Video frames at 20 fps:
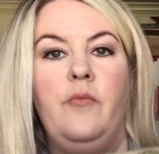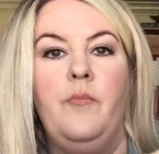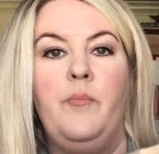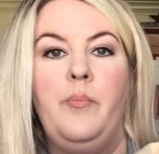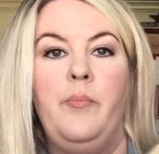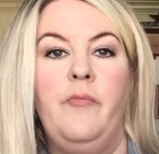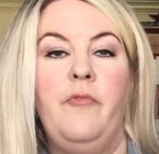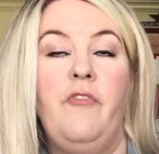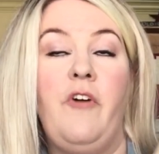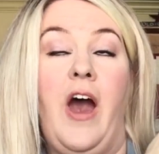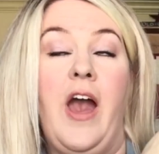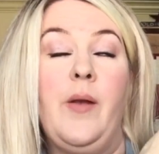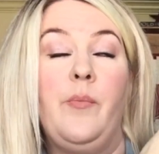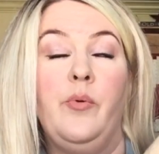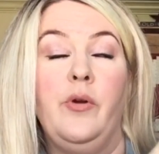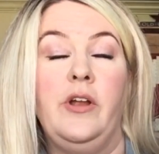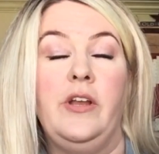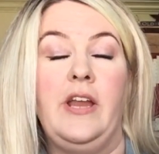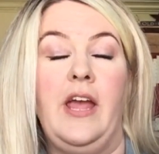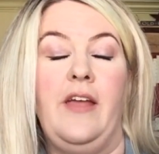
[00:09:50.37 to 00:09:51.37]

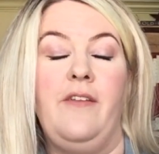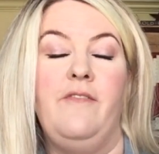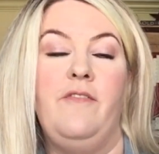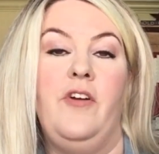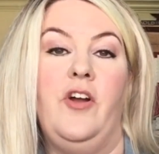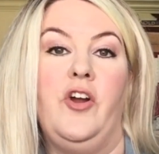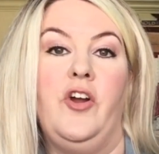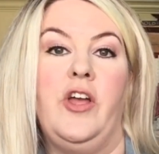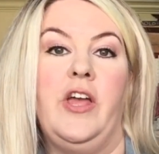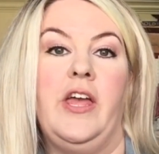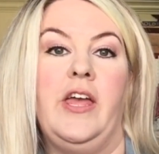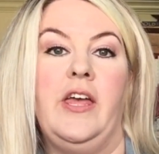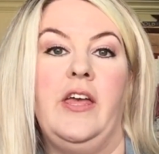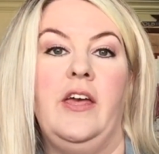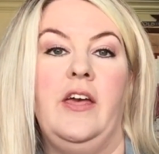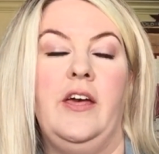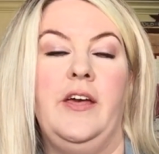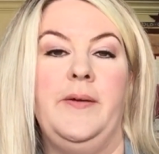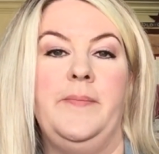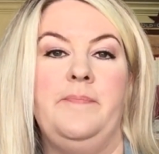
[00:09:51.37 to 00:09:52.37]
vibrant and very
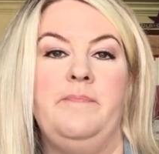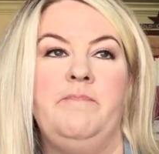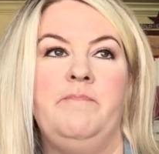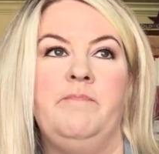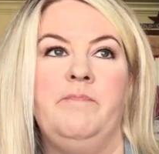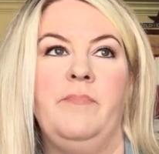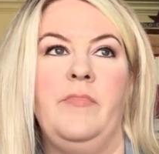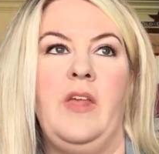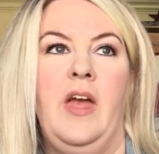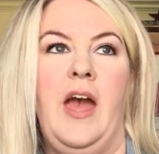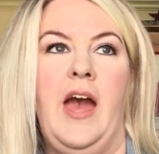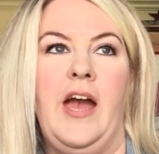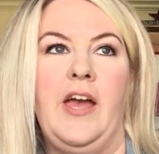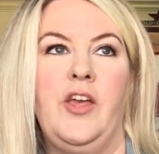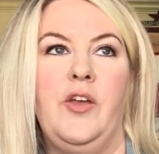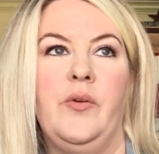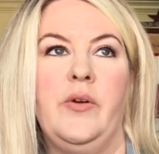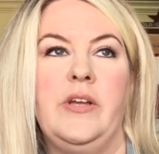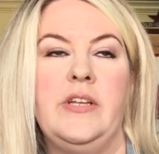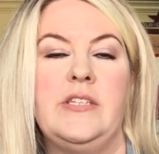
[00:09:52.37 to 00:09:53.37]

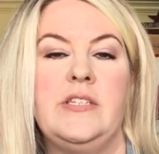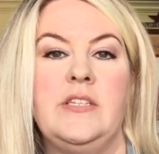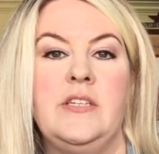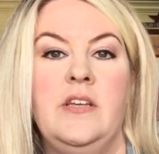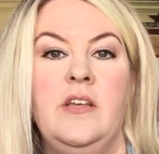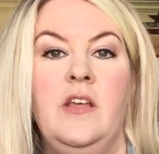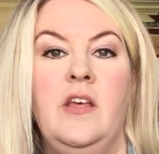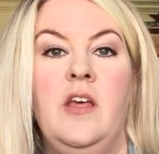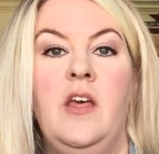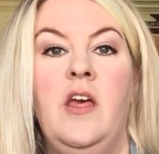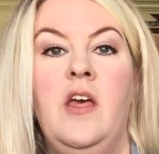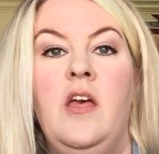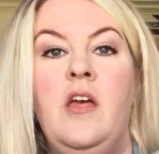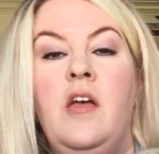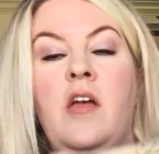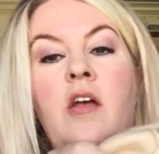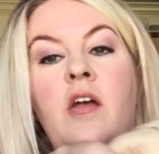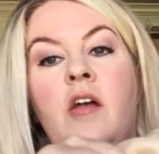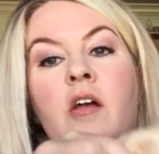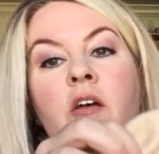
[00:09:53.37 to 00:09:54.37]
accurate.
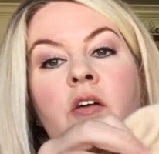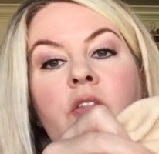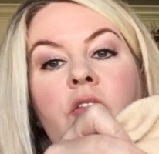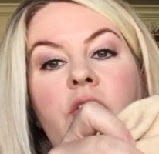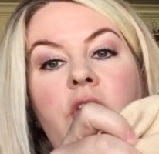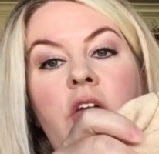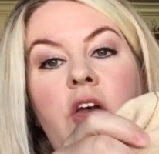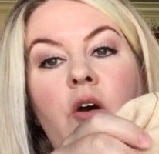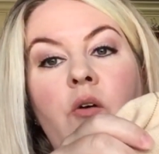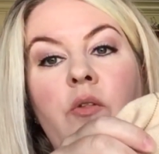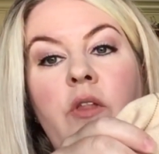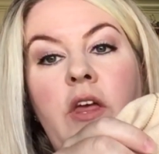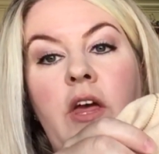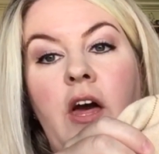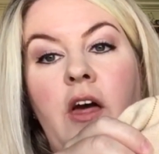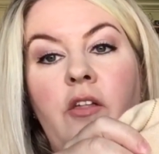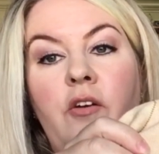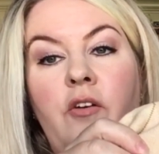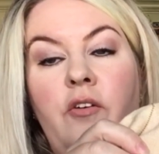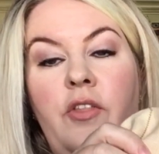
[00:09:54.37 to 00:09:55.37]
The only
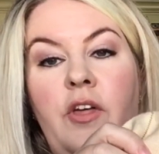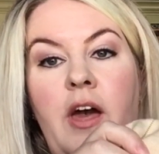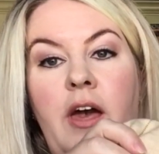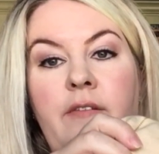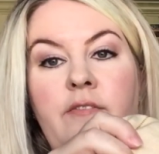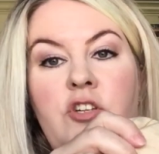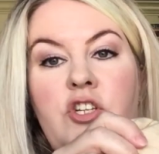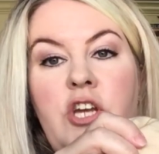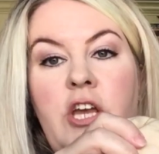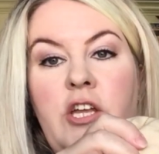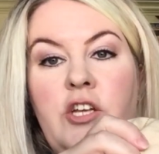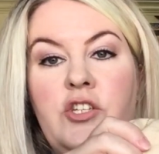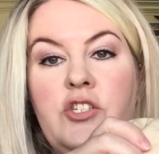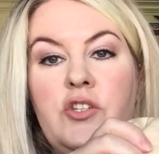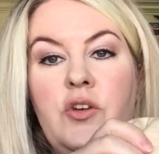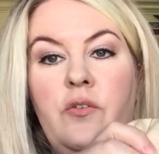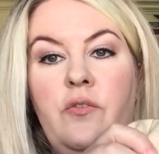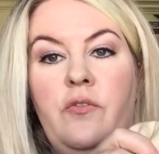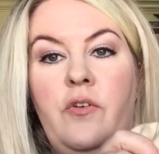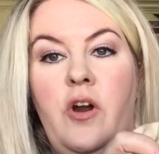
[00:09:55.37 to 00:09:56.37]
color that I've changed
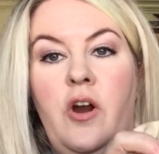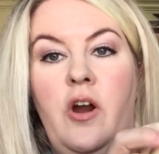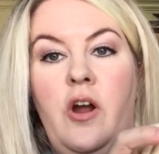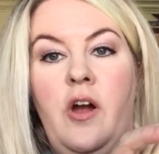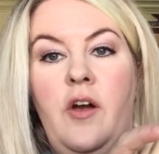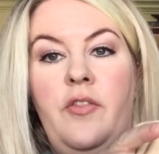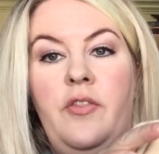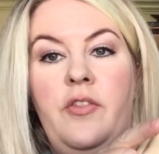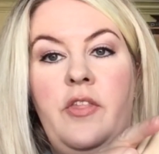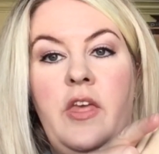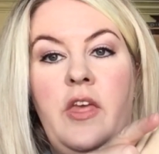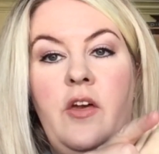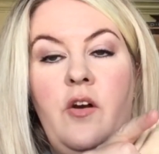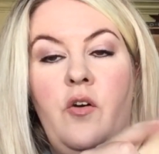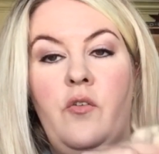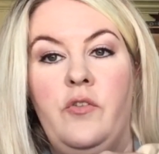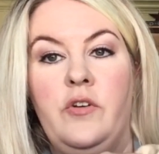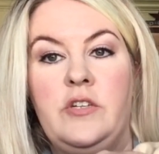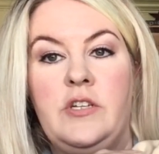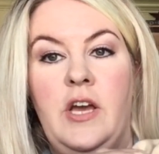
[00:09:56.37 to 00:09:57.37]
so far on the
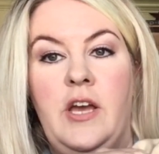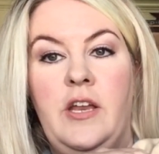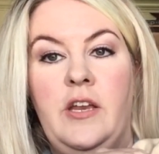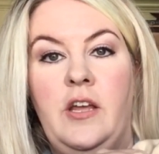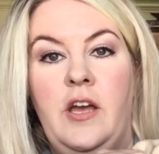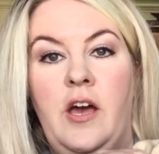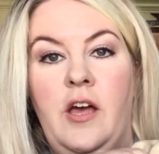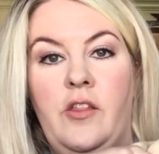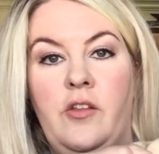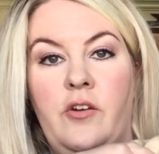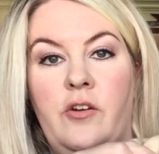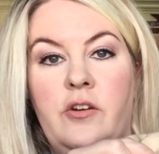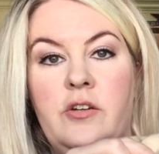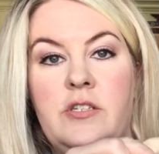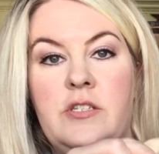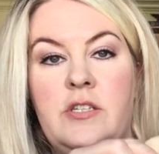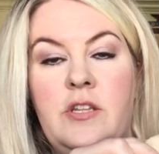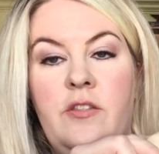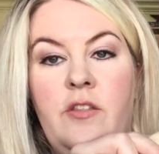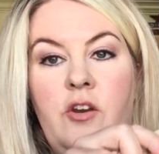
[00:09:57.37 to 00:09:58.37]
overdyed
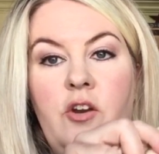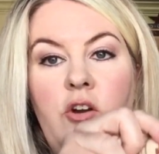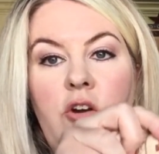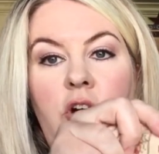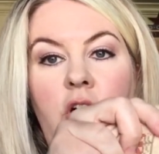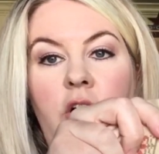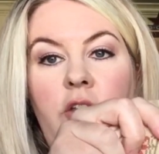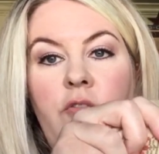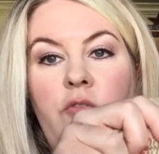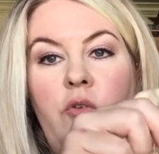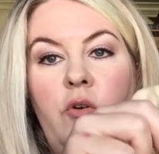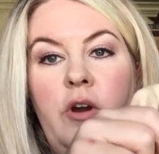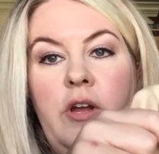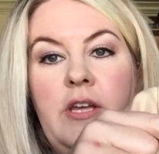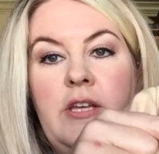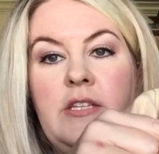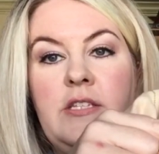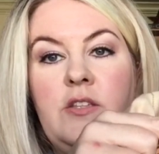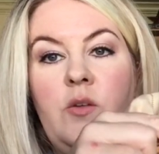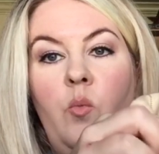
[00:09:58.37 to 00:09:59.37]
colors that are called for
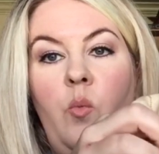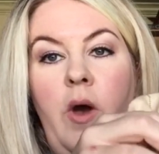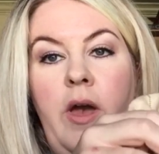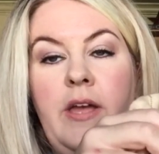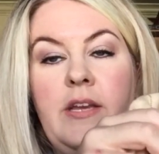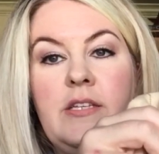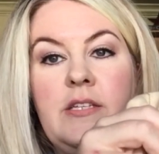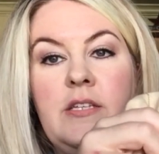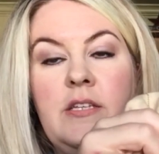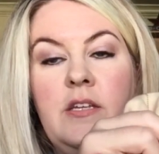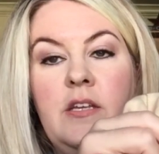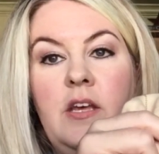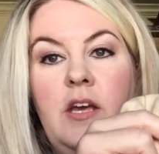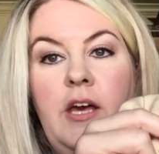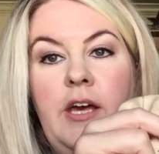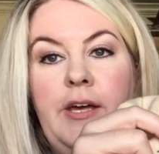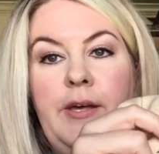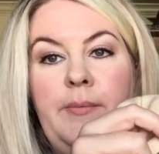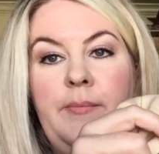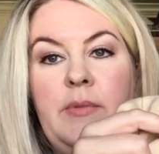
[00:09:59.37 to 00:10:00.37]
is the white.
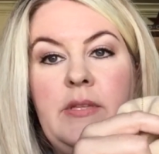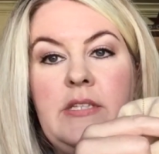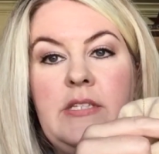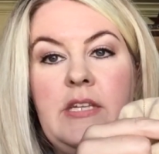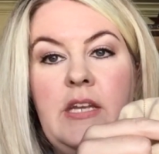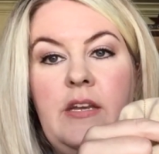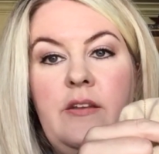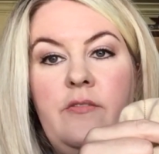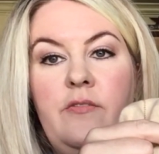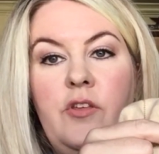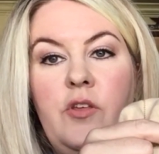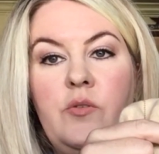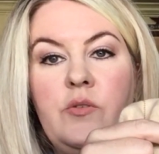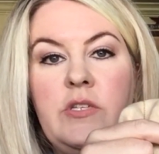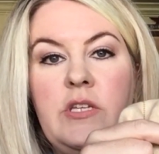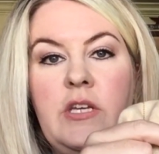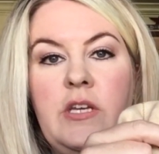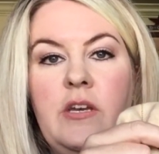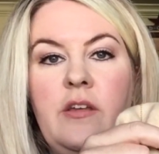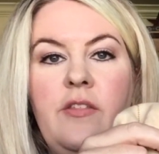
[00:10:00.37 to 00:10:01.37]
Instead of
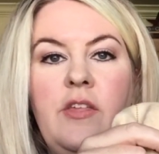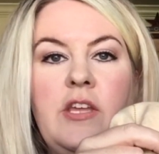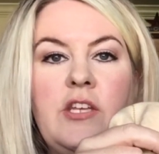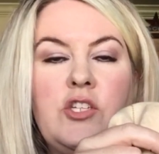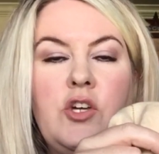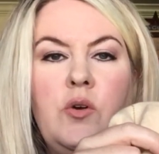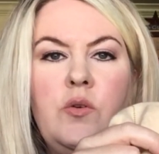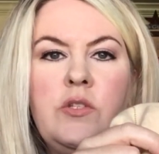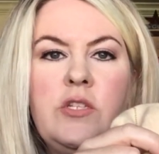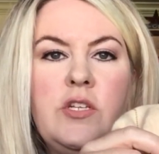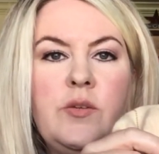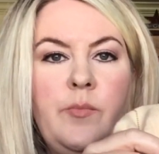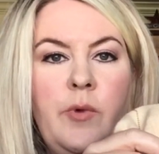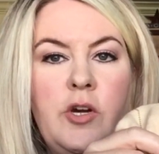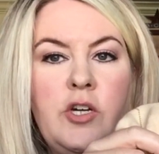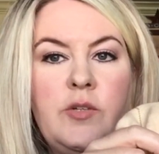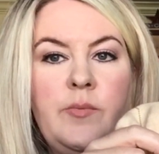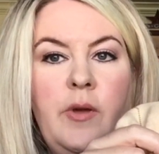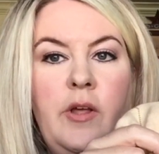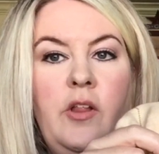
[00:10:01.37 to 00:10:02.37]
using, I think, Toasted
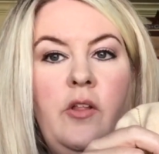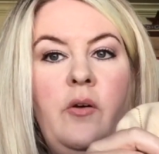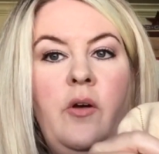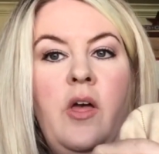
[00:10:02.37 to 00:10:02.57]
Marshmallow,